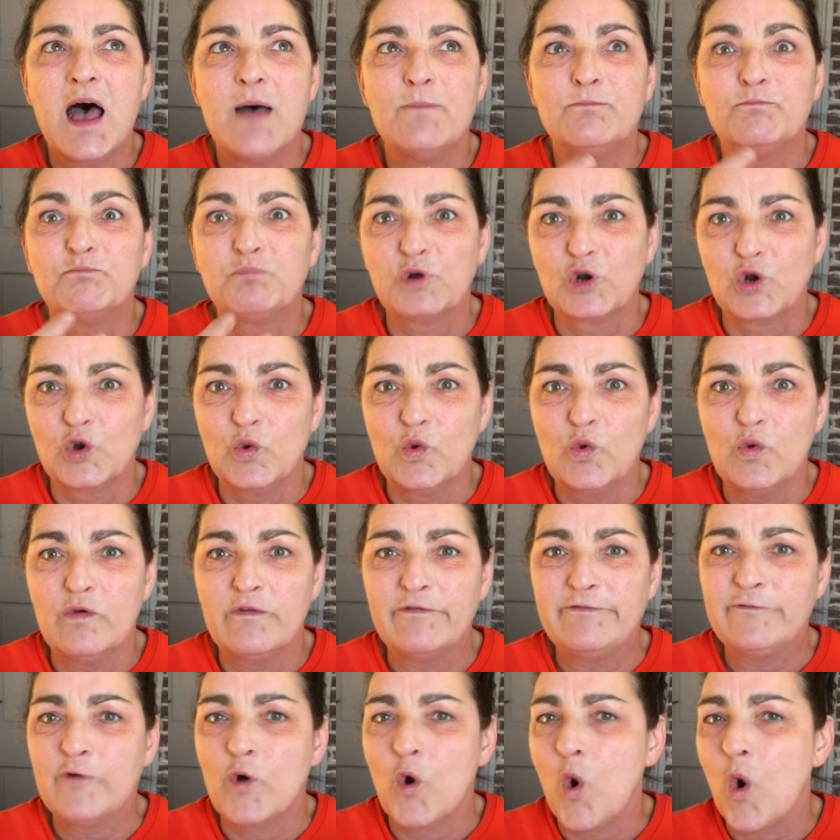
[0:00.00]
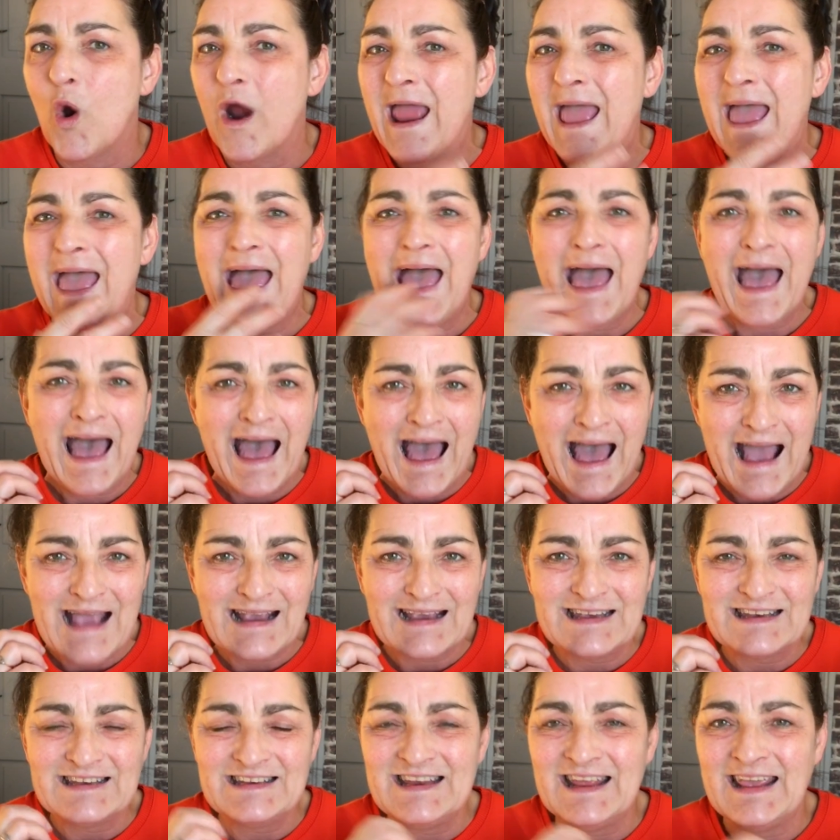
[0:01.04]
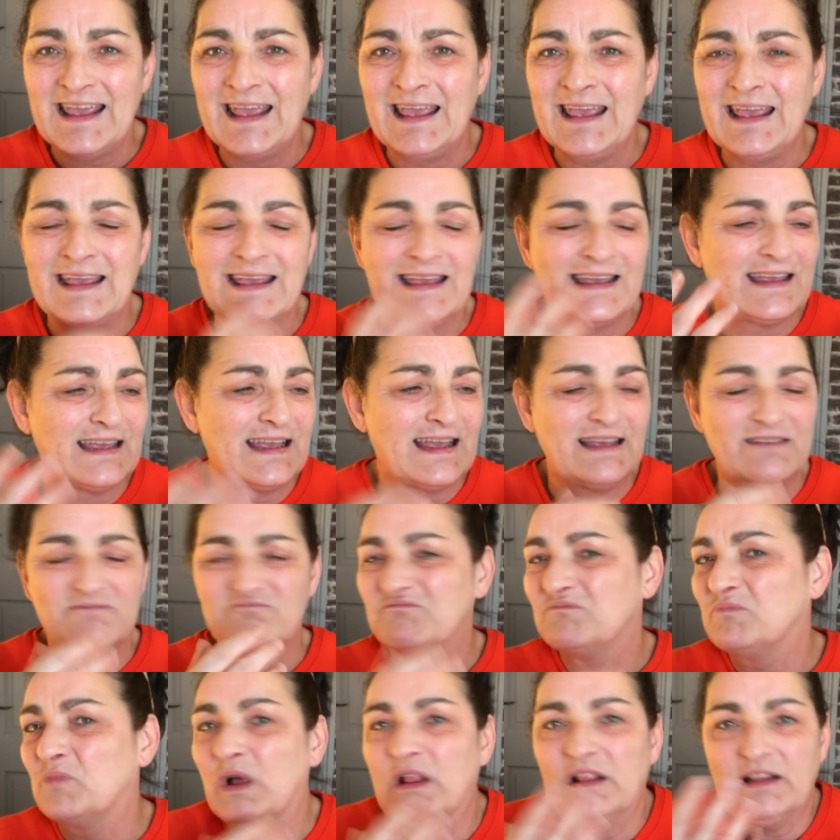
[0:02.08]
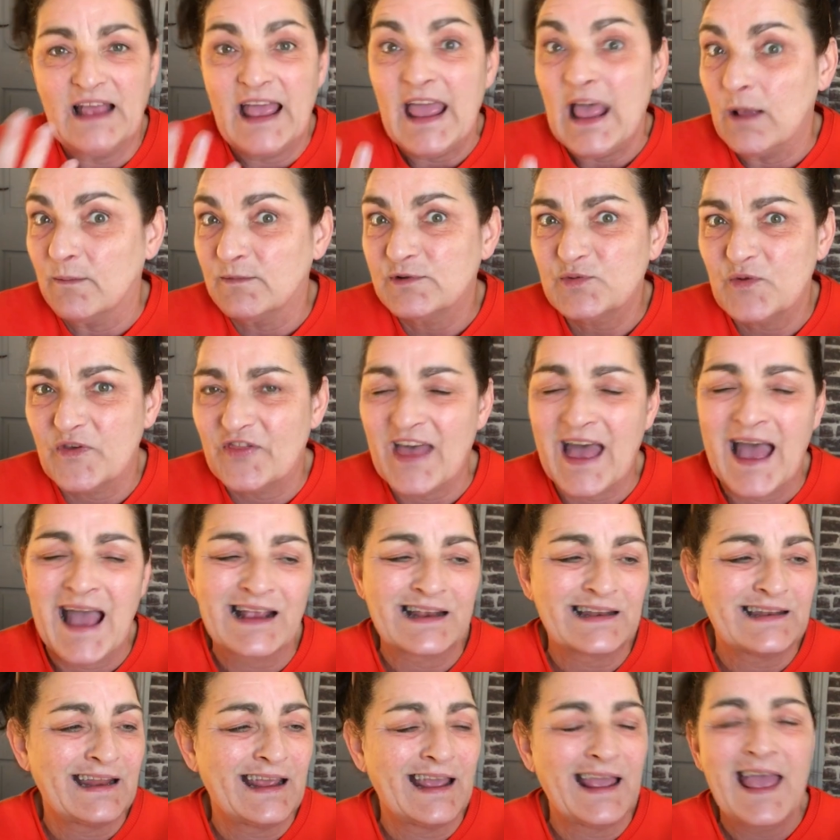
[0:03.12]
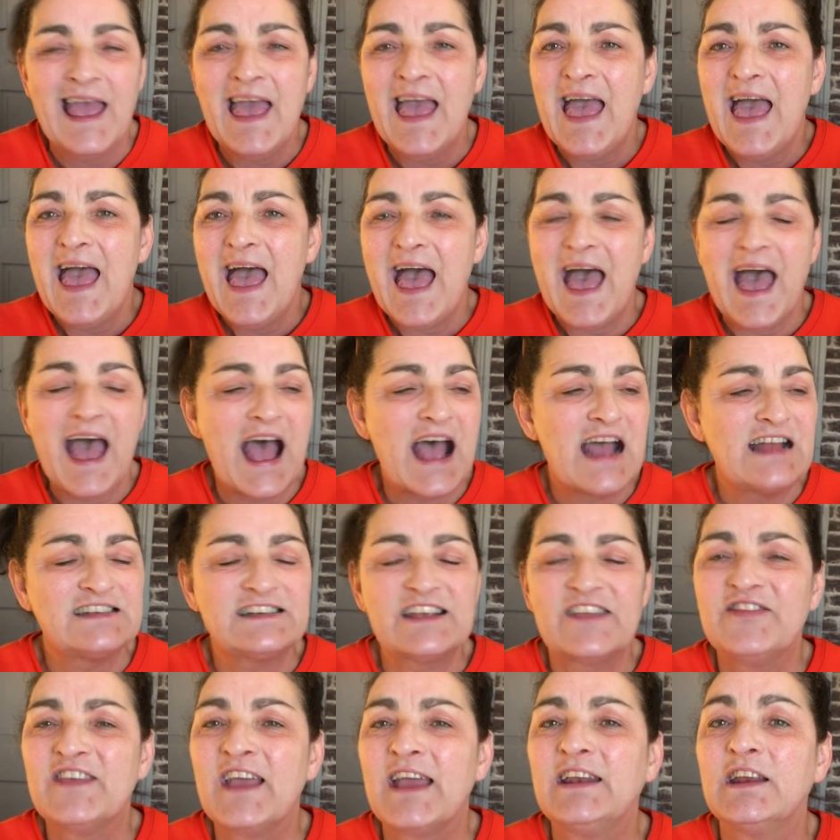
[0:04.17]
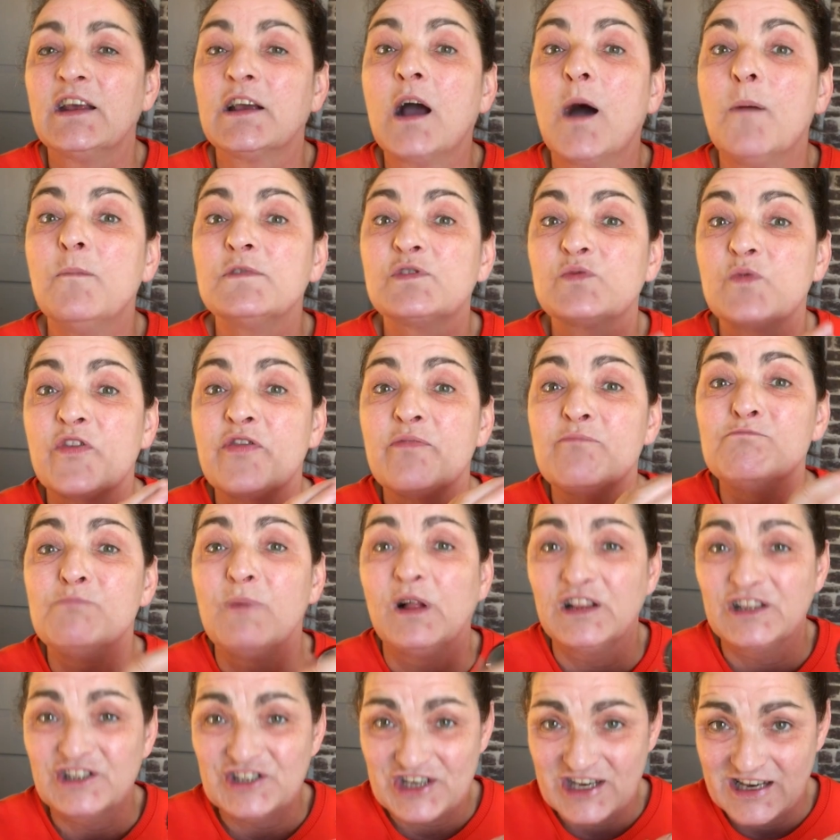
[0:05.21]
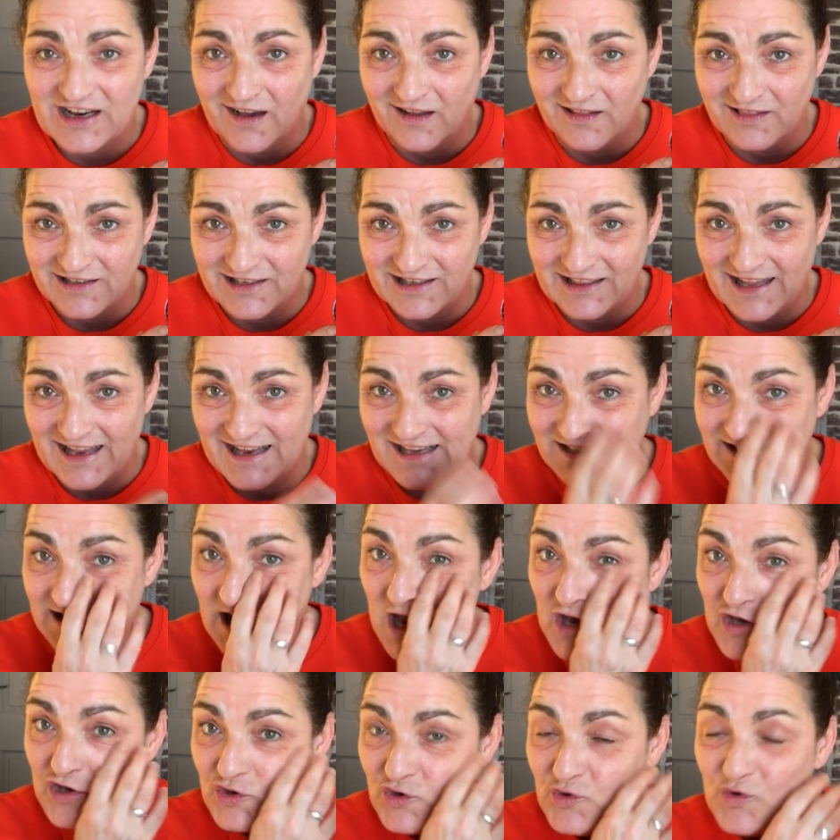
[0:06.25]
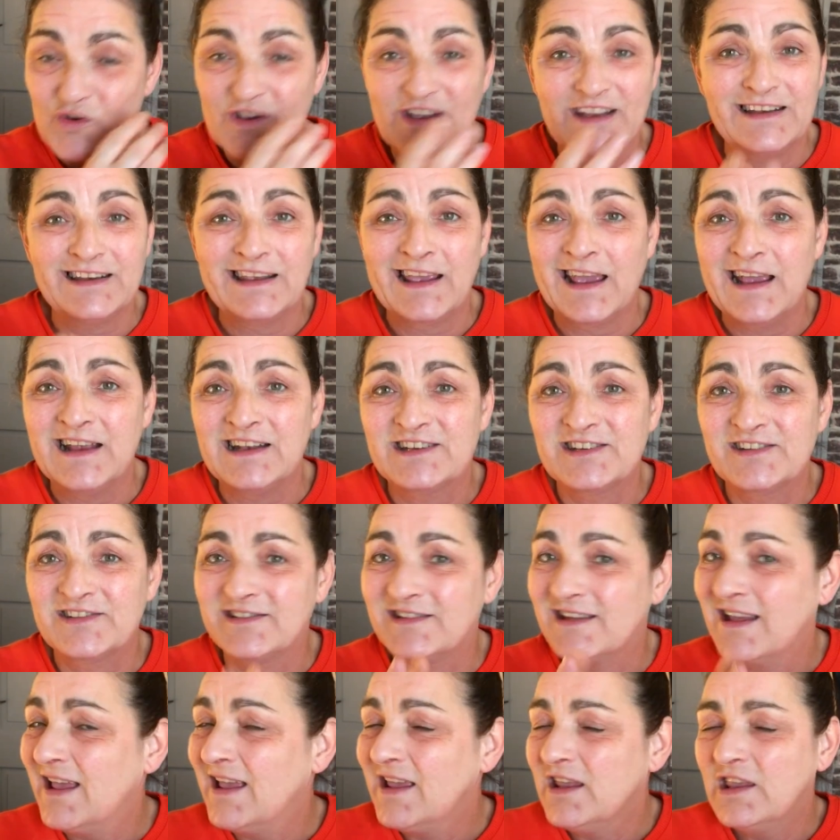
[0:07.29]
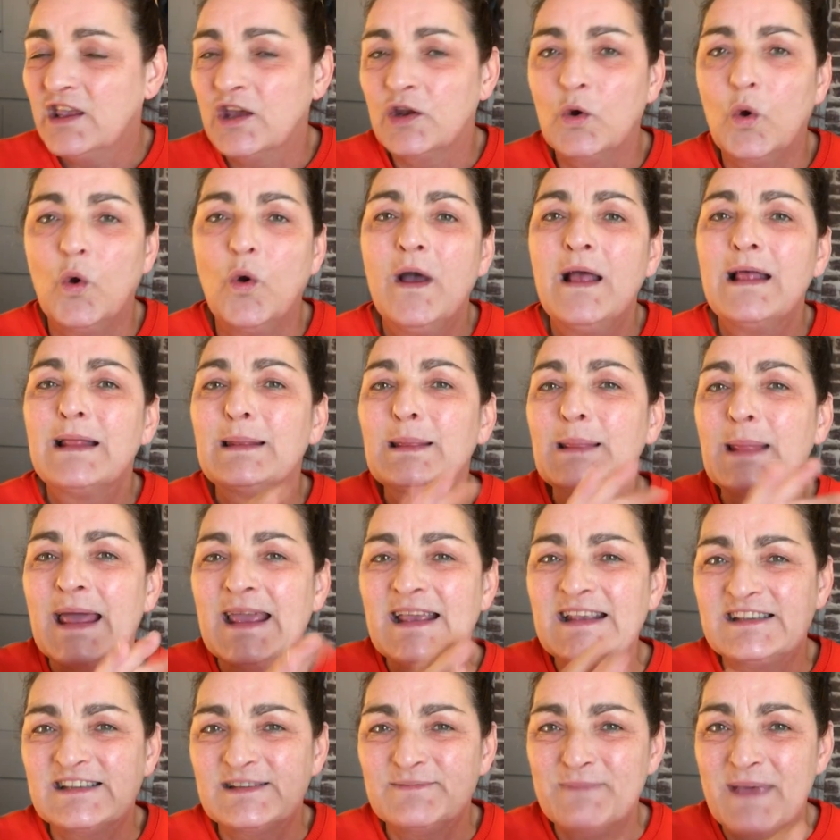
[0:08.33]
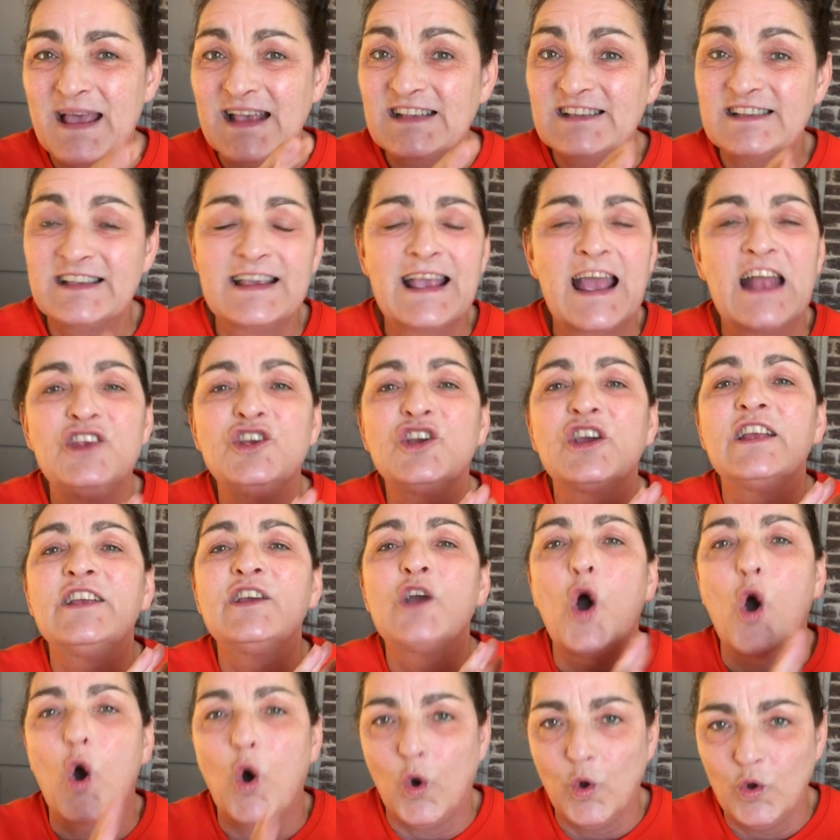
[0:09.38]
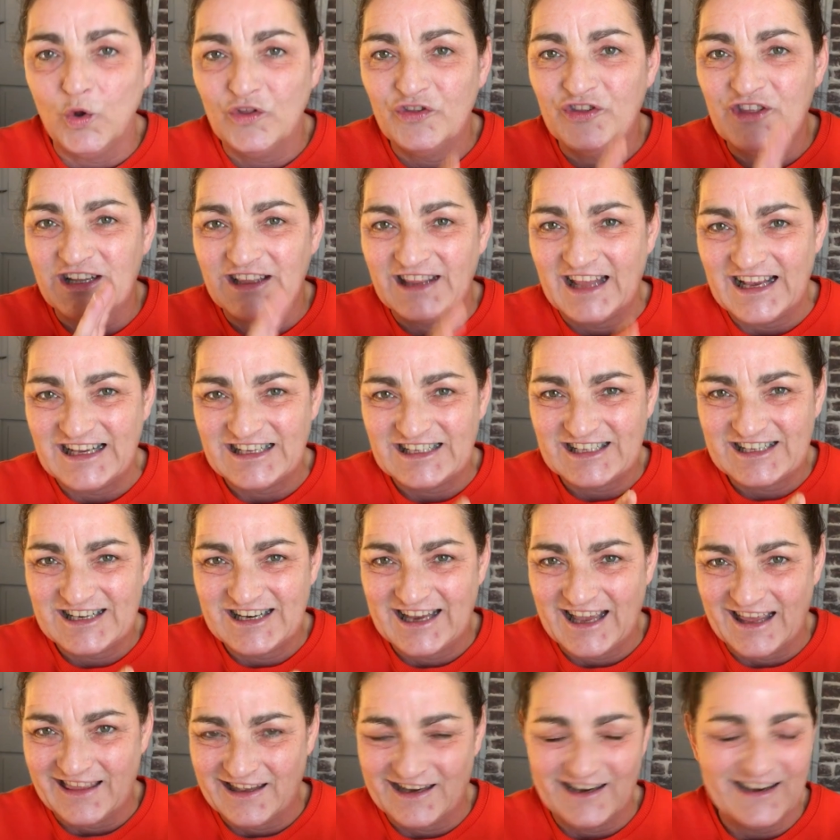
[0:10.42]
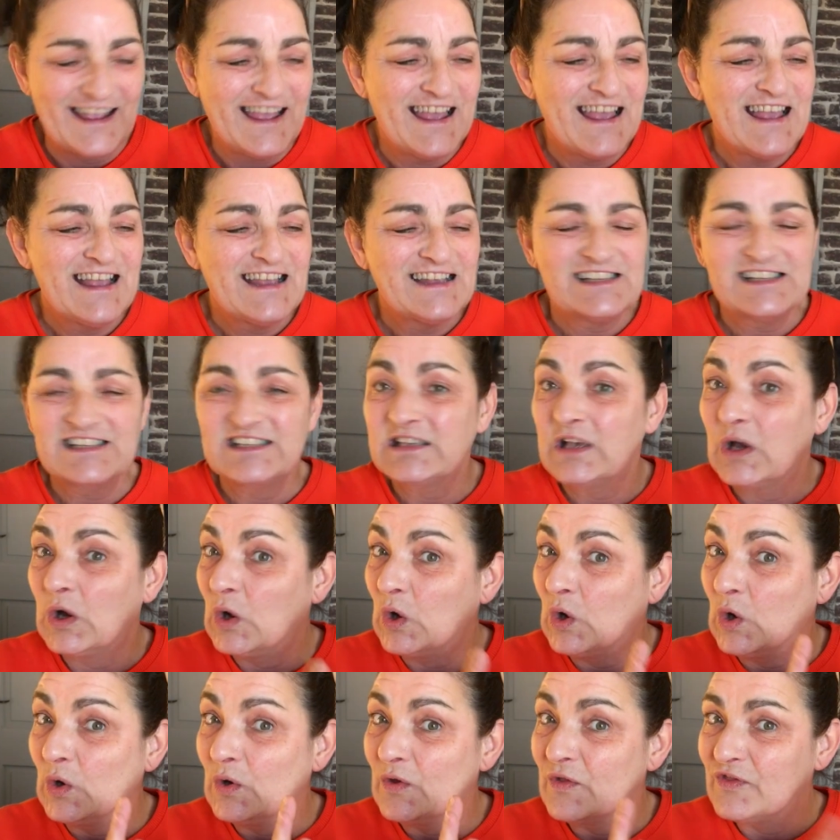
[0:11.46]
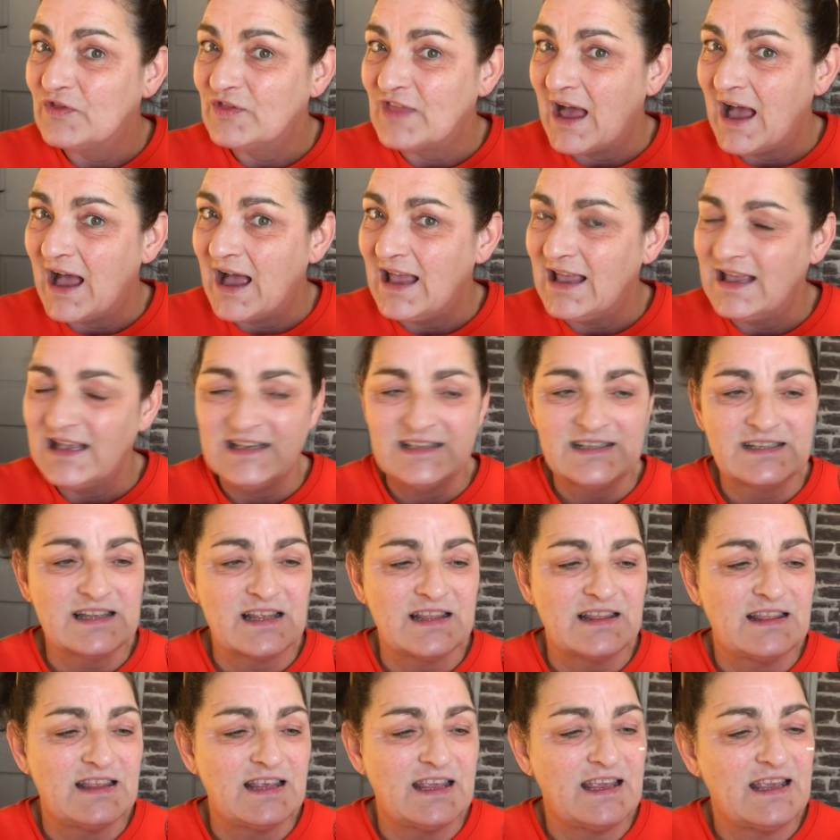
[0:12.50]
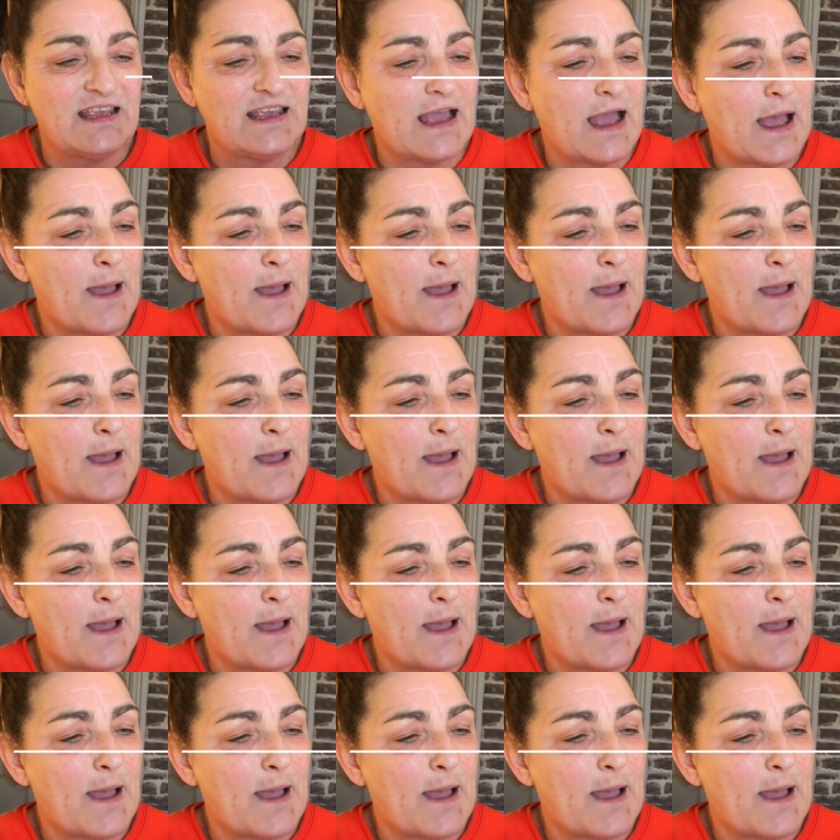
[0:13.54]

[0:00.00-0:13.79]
blue for acne. Well, it helps with acne, and then it comes with multicoloured lights. You can get, you know, lights mixing, and you can get all the lights together. So that is the